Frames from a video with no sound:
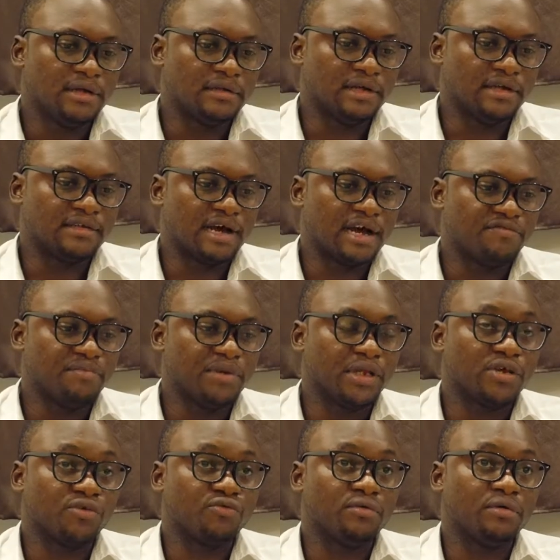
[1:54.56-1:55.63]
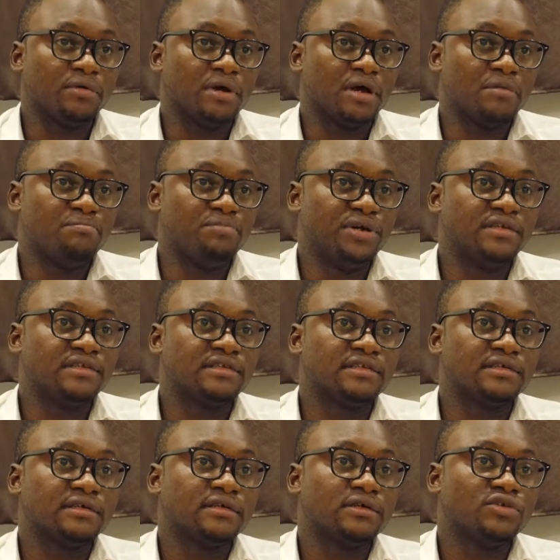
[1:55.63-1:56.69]
that have been
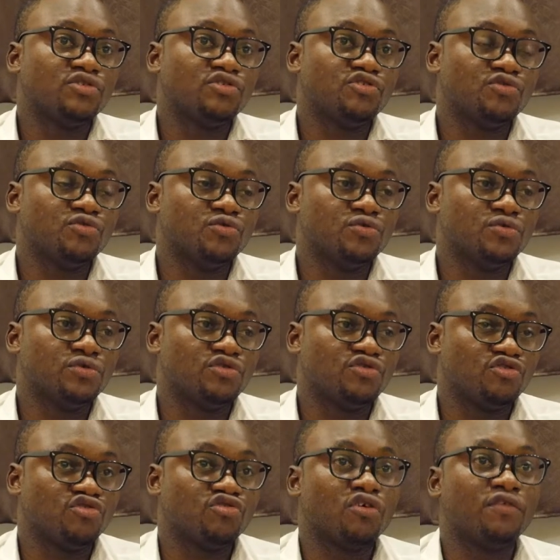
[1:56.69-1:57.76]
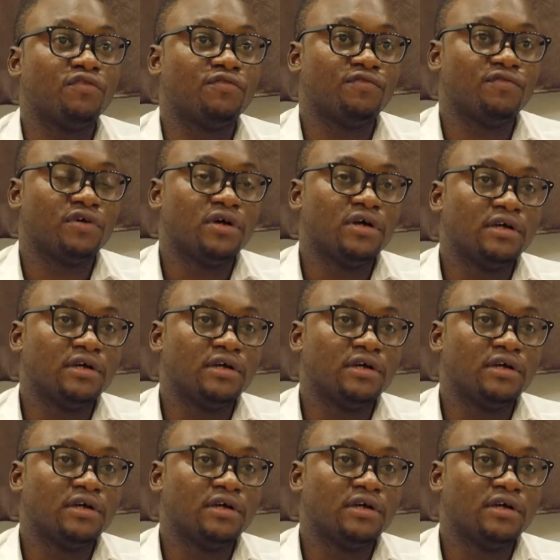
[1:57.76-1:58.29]
built to solve